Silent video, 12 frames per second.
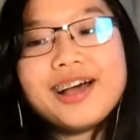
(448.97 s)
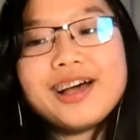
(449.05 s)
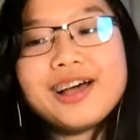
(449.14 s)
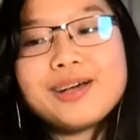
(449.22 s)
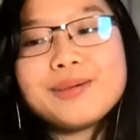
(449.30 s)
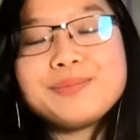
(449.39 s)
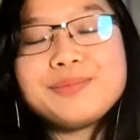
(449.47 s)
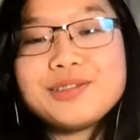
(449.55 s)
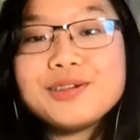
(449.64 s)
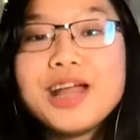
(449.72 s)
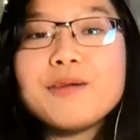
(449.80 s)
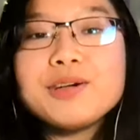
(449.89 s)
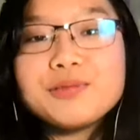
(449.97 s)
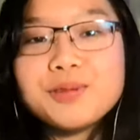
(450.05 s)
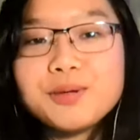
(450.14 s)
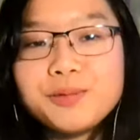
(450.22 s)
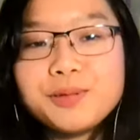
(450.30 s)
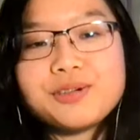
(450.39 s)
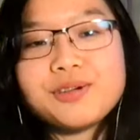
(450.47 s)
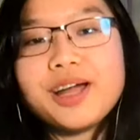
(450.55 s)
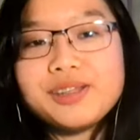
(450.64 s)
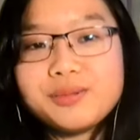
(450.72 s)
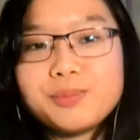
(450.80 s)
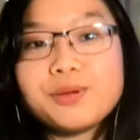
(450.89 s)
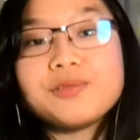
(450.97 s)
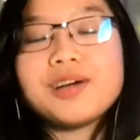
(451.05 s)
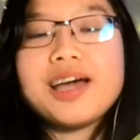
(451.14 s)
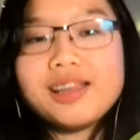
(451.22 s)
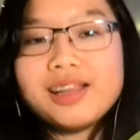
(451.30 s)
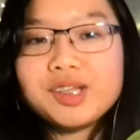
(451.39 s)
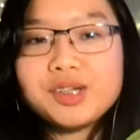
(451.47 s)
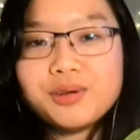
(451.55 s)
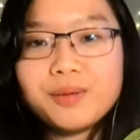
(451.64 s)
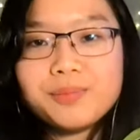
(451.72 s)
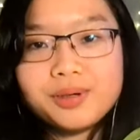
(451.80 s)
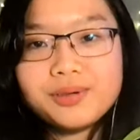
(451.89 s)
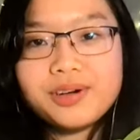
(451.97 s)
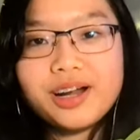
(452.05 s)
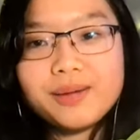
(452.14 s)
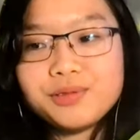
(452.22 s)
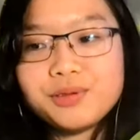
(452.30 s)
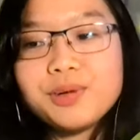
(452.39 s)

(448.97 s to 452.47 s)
Um, so that was what we were trying to provide like to our programs.